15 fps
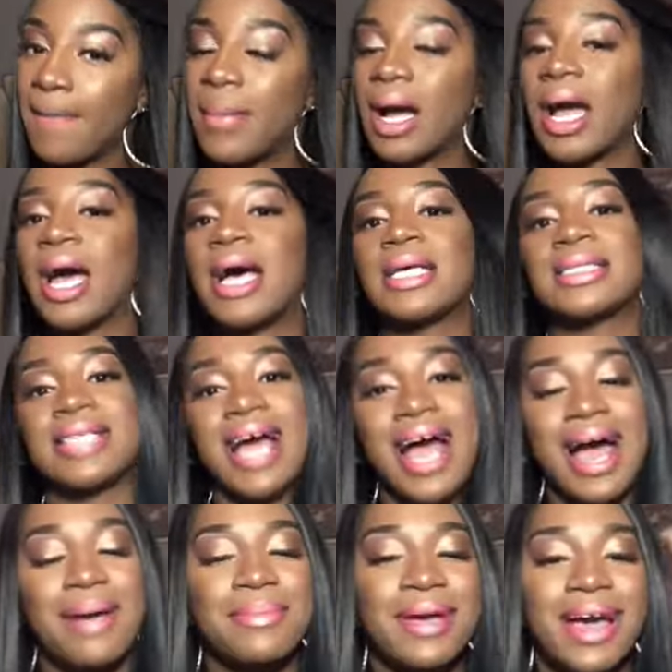because
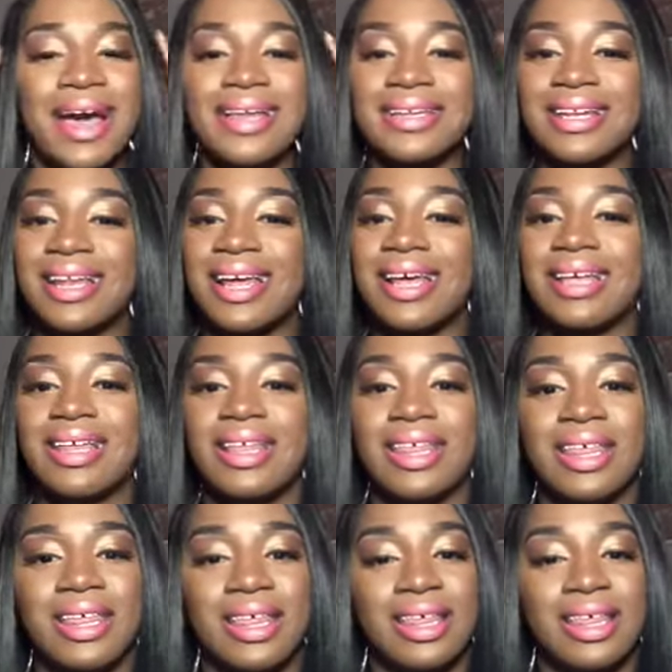I'm kind of like,